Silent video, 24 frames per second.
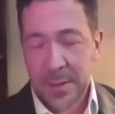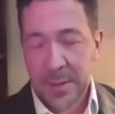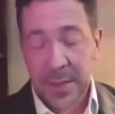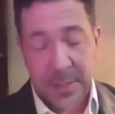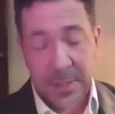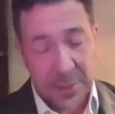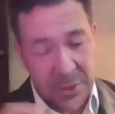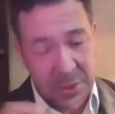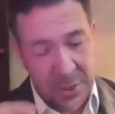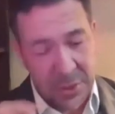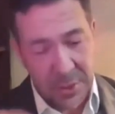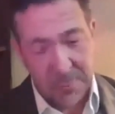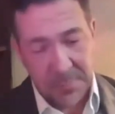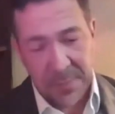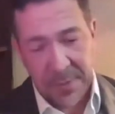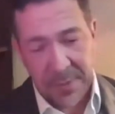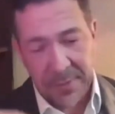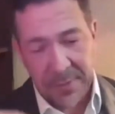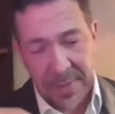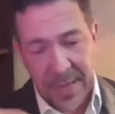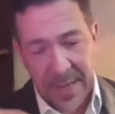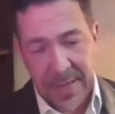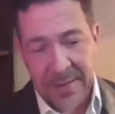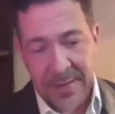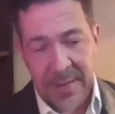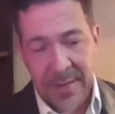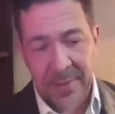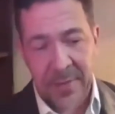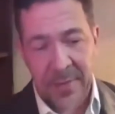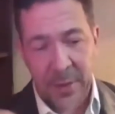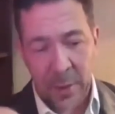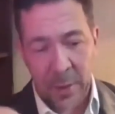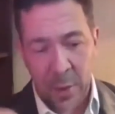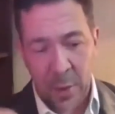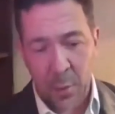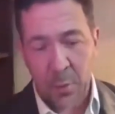It should be the idea
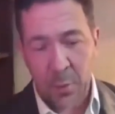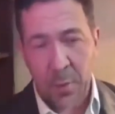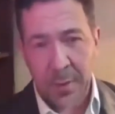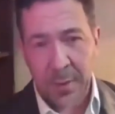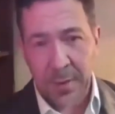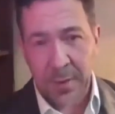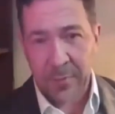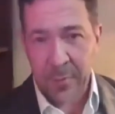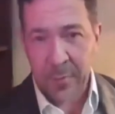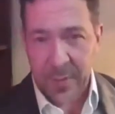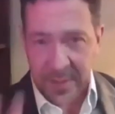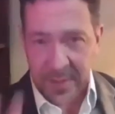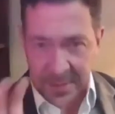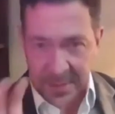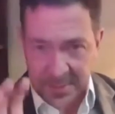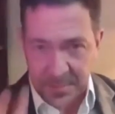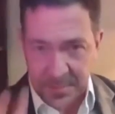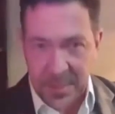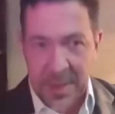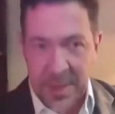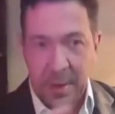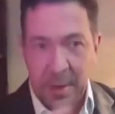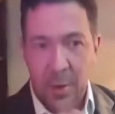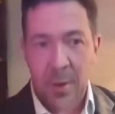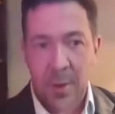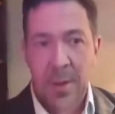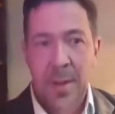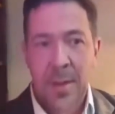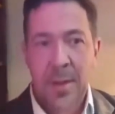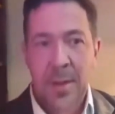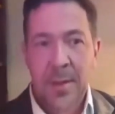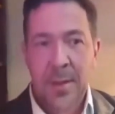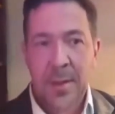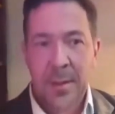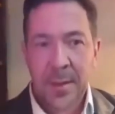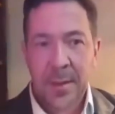that local government is better
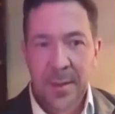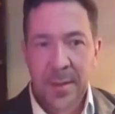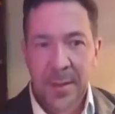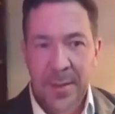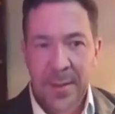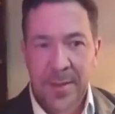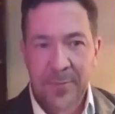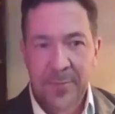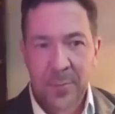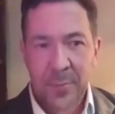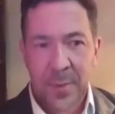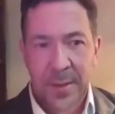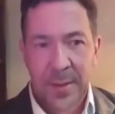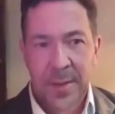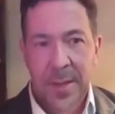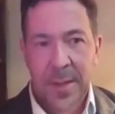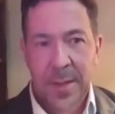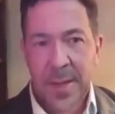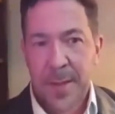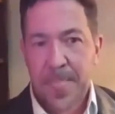government.